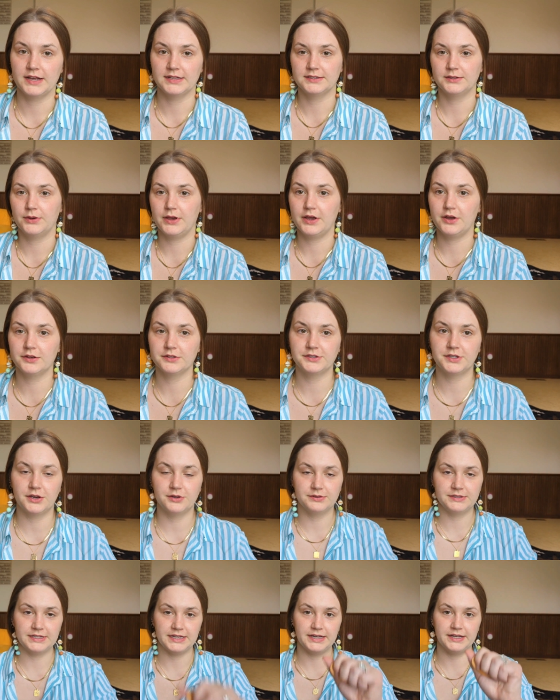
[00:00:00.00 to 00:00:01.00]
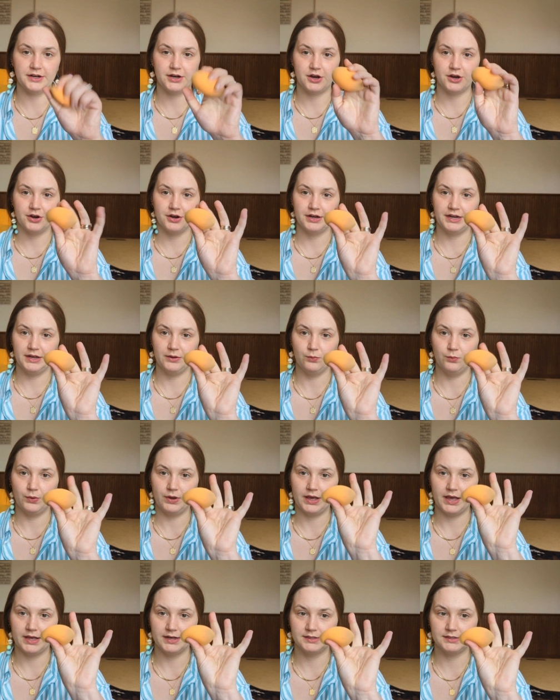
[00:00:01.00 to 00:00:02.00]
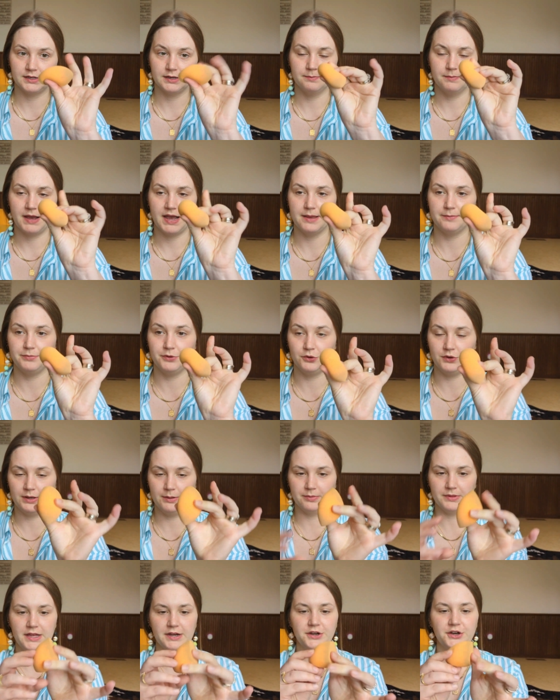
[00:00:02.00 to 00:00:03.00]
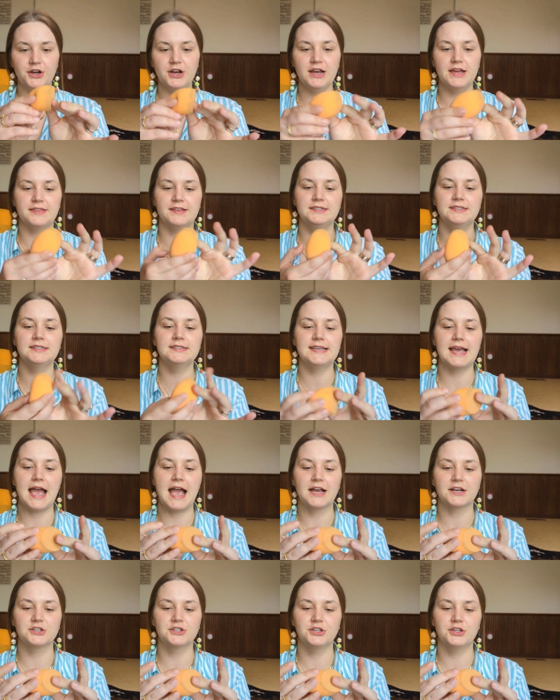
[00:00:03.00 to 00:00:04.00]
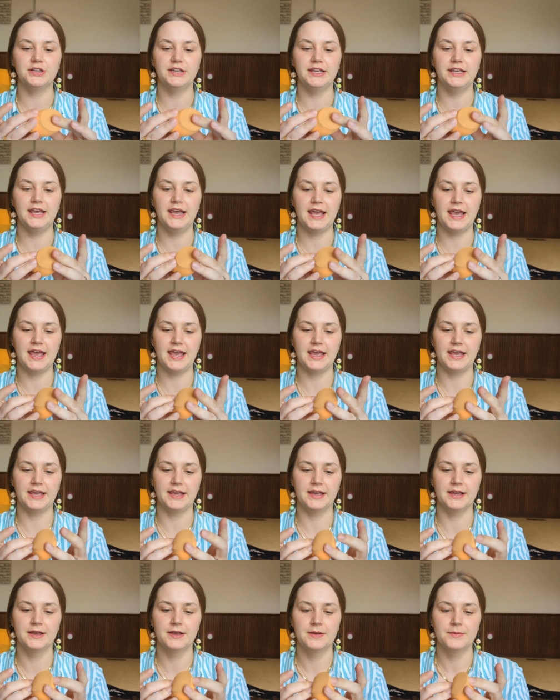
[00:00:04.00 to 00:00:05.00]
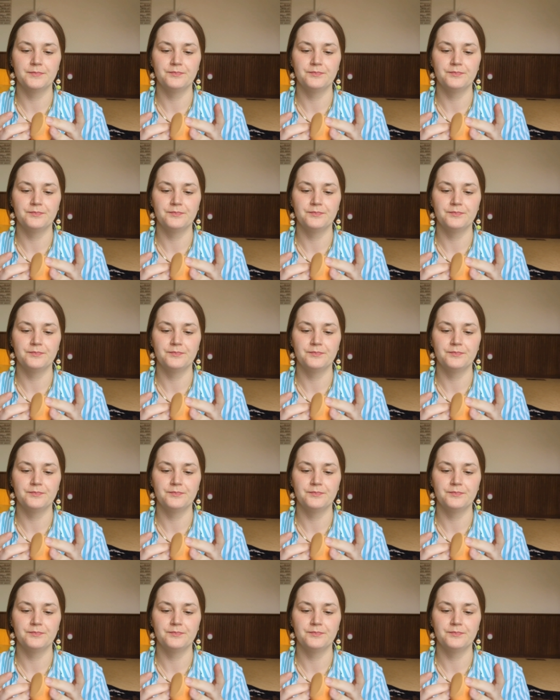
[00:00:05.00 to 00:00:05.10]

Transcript: right, so I also did already wet my beauty blender, and this is actually a